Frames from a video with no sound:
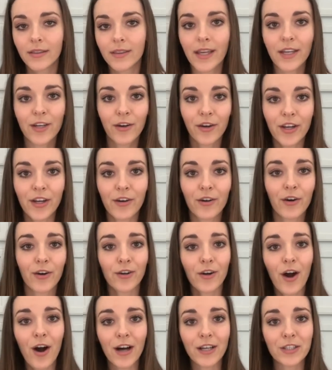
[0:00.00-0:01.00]
that you're here
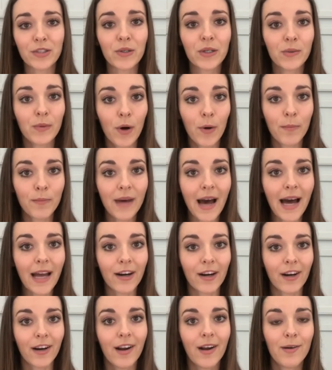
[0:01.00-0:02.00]
or not, so it won't
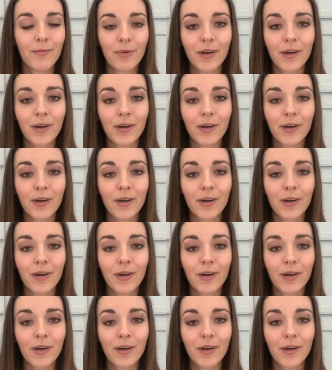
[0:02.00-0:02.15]
matter.